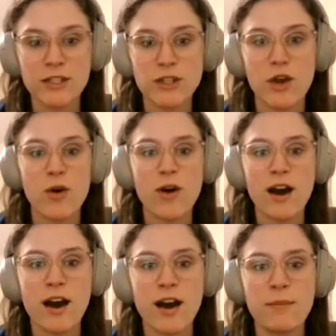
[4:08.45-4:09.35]

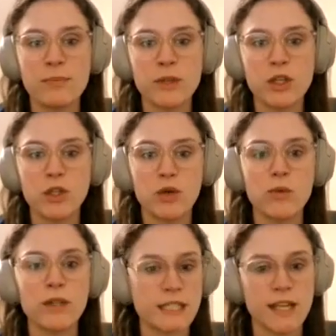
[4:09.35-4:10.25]
So you don't
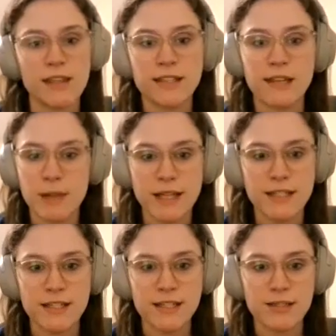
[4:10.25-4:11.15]
really take the same
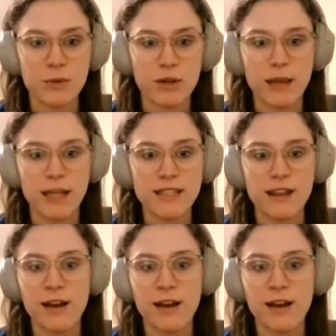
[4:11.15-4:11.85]
classes as pre-meds.